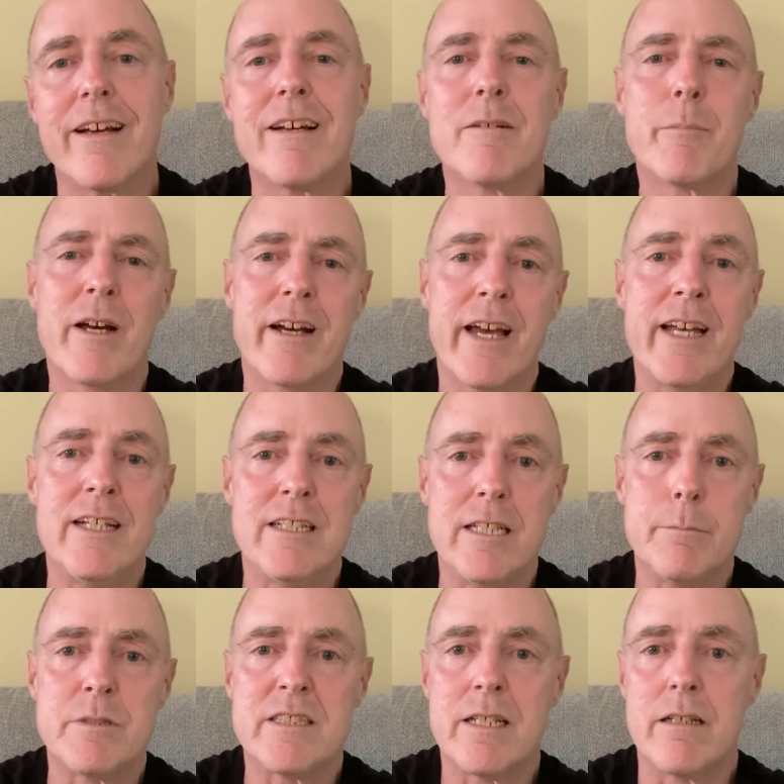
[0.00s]
about
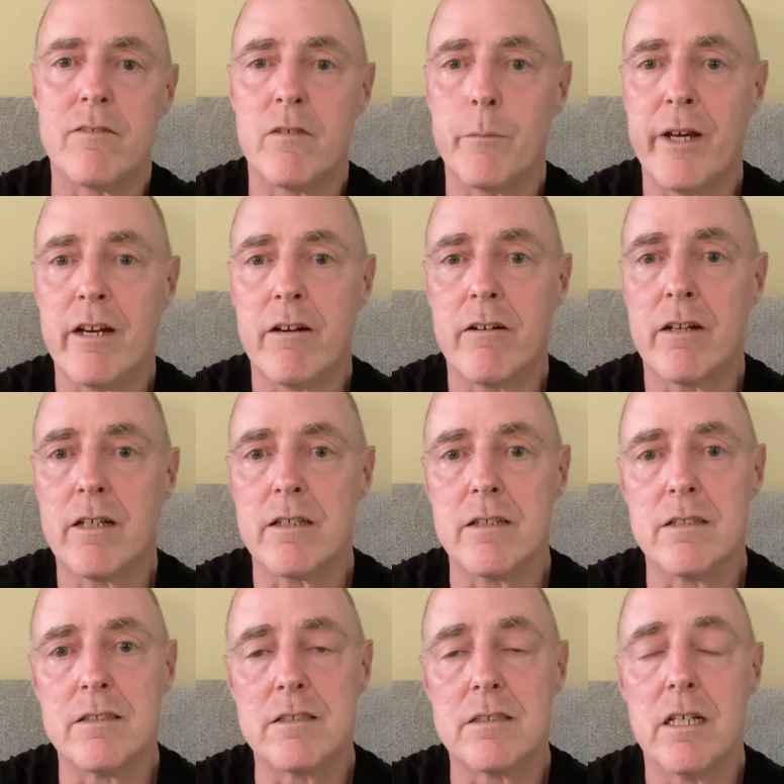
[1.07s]
80% of
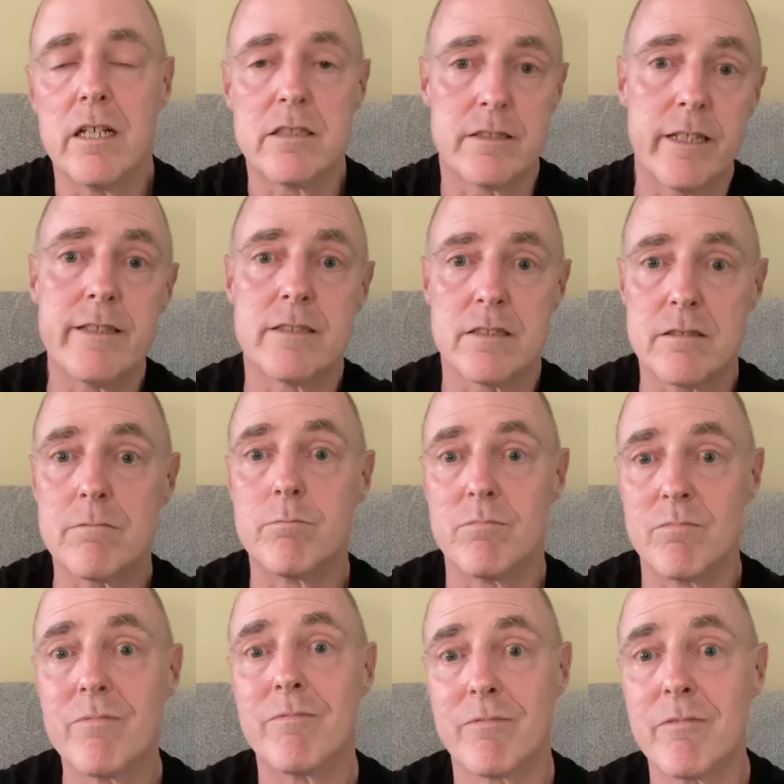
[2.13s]
Americans, because this
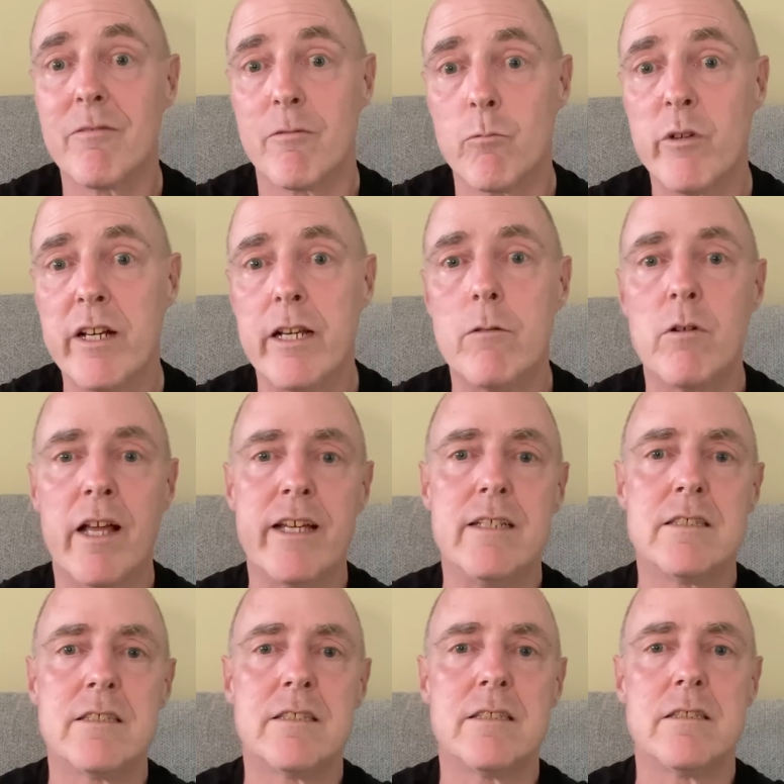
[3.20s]
really
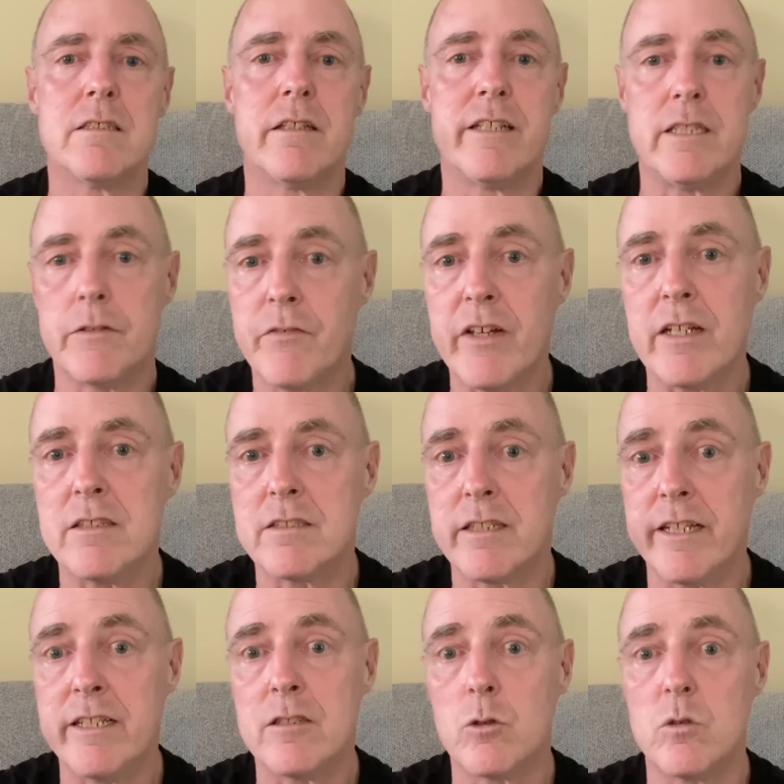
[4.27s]
relates to these figures
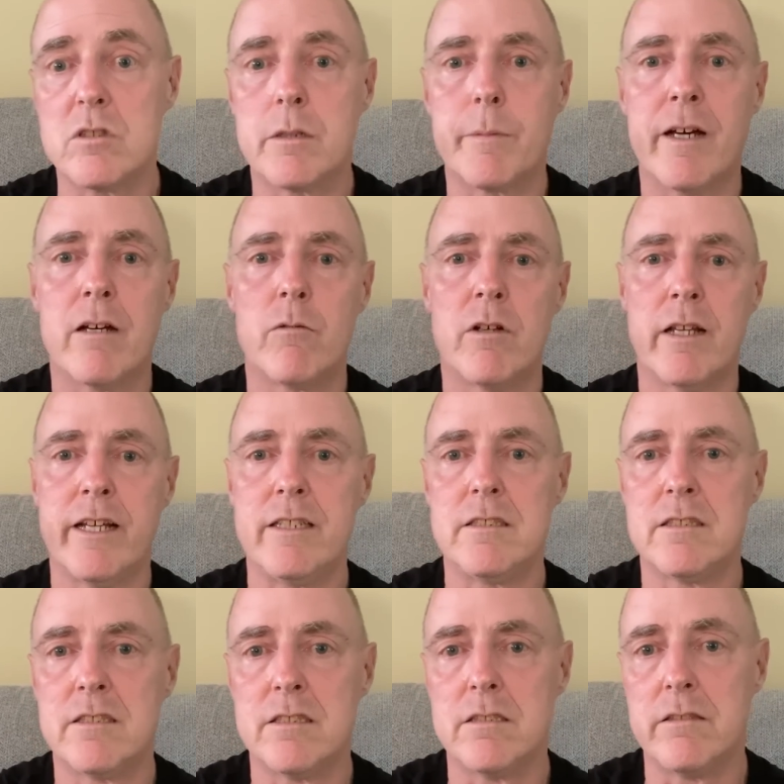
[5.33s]
that he talks about, relates
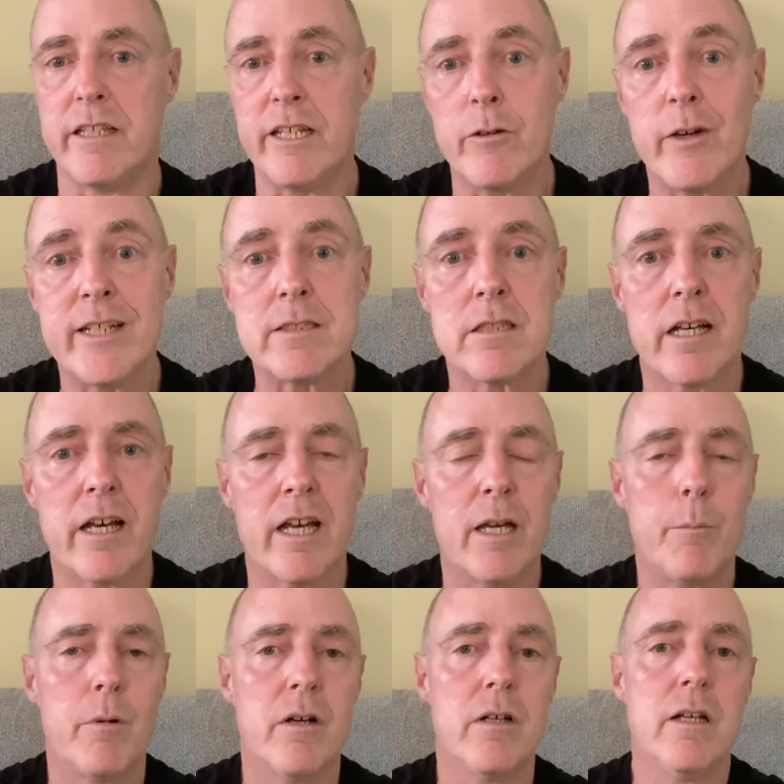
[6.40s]
to the USA,
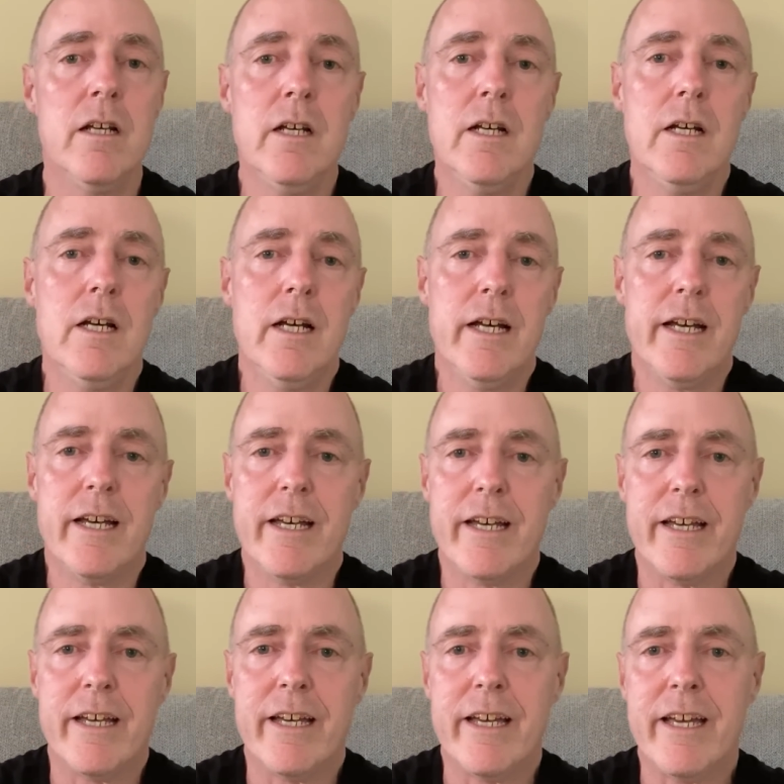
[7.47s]
but
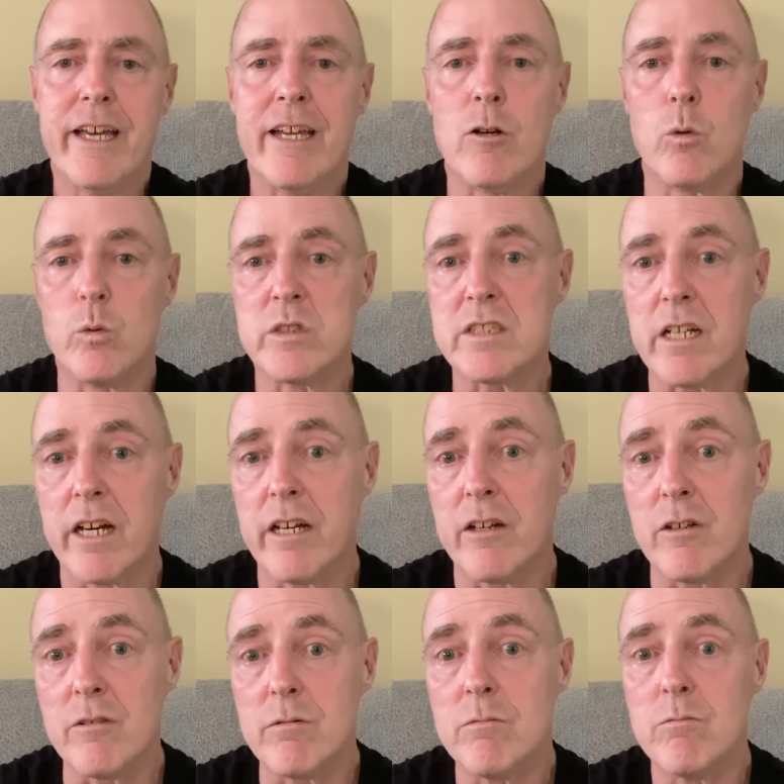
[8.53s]
it
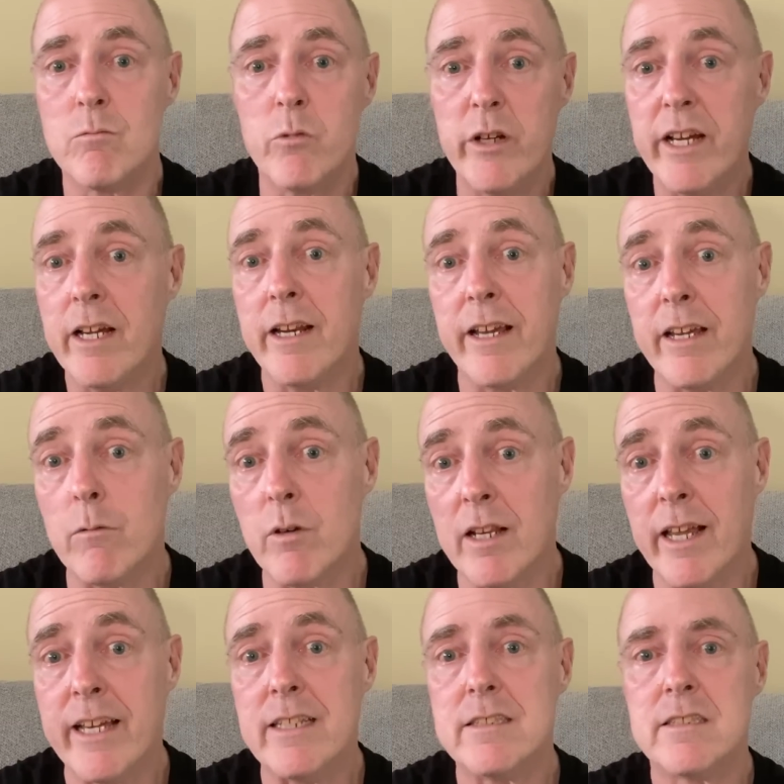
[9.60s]
also really
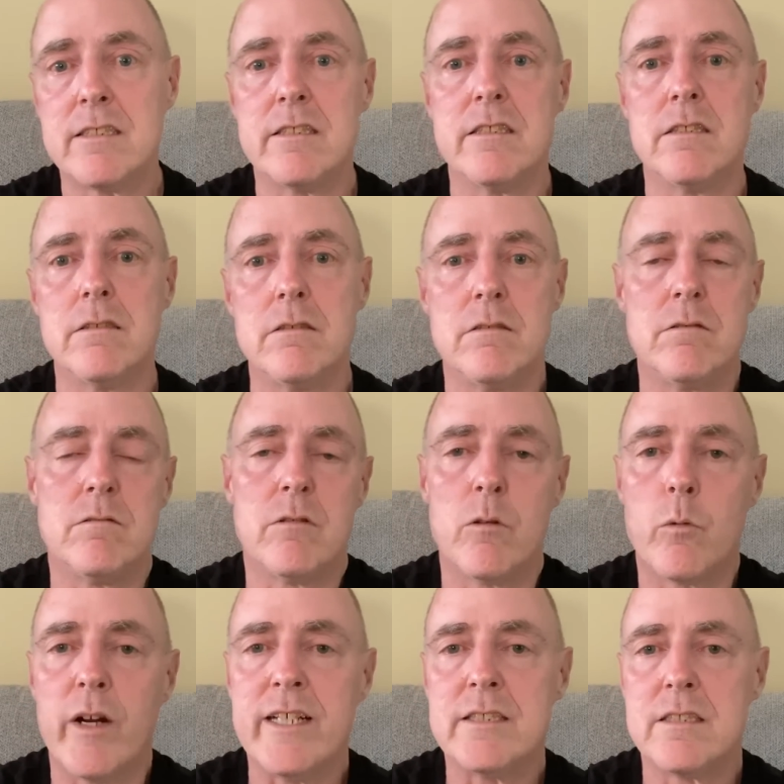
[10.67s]
relates to the
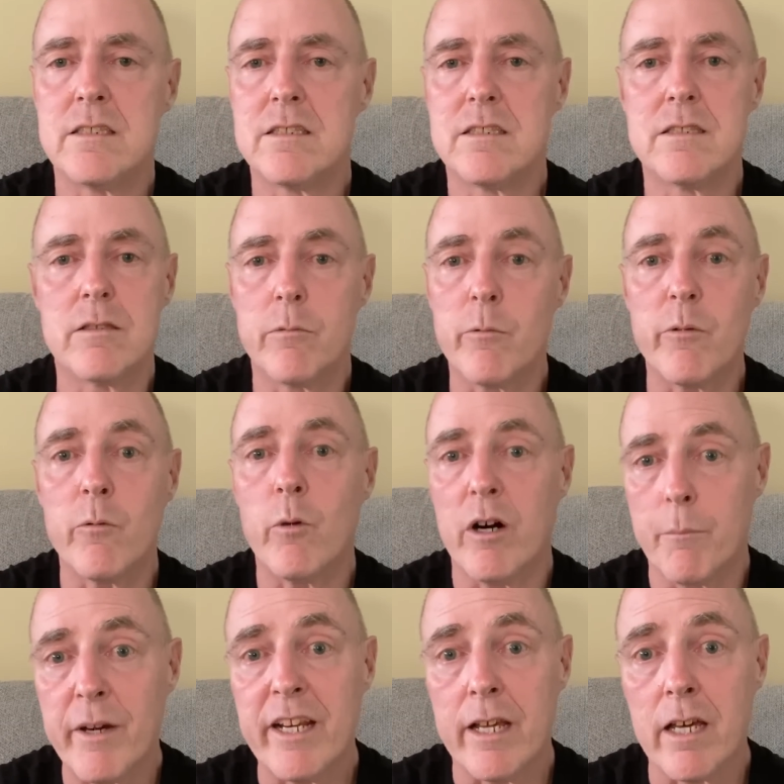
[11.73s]
rest, well,
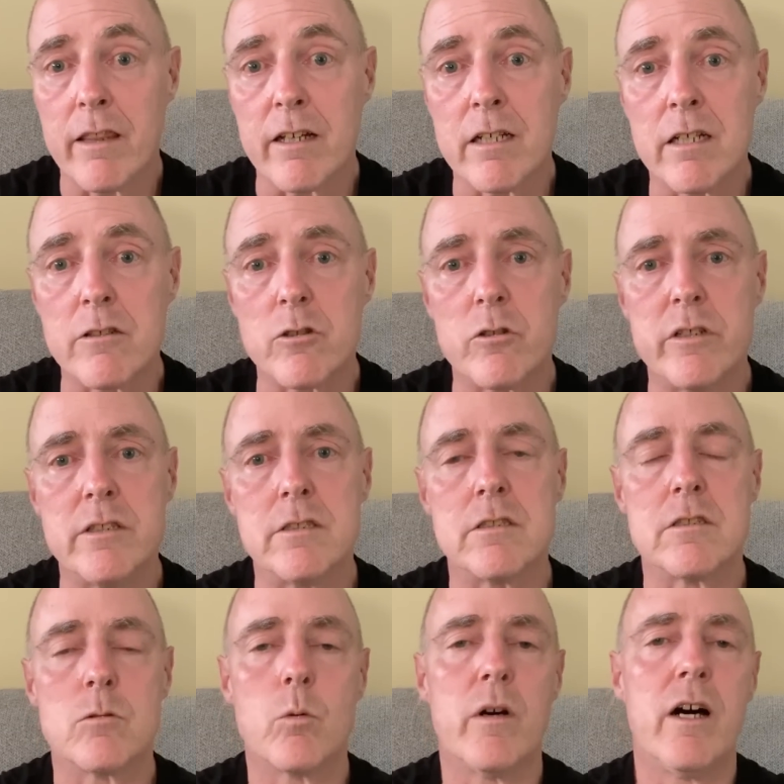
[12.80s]
many other countries
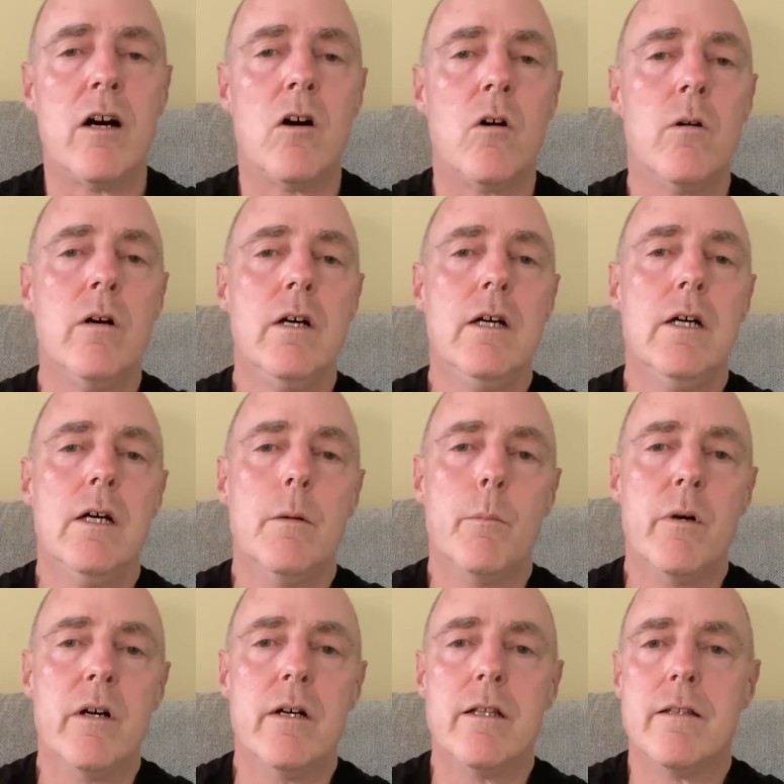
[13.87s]
as well.
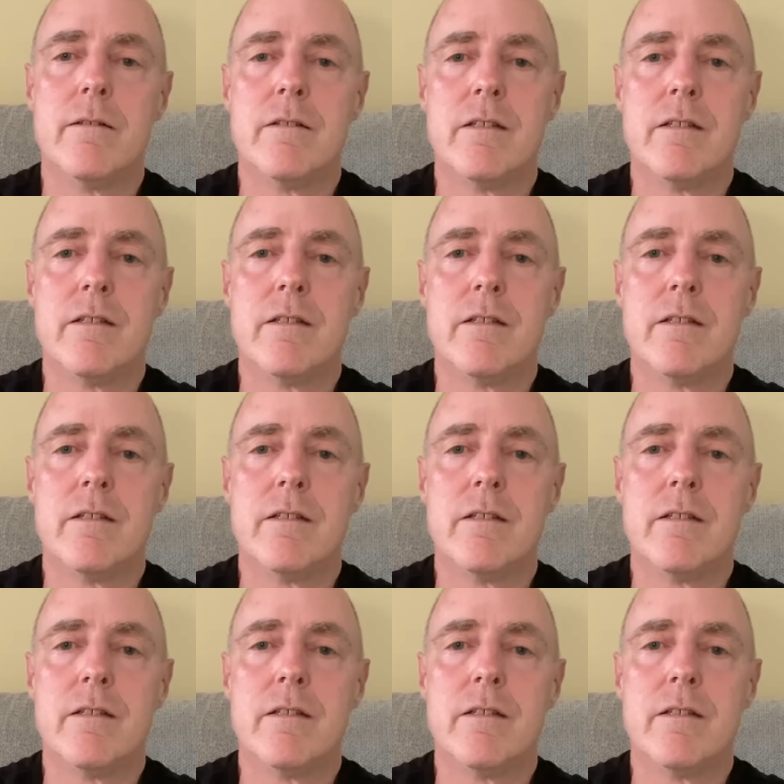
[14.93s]
But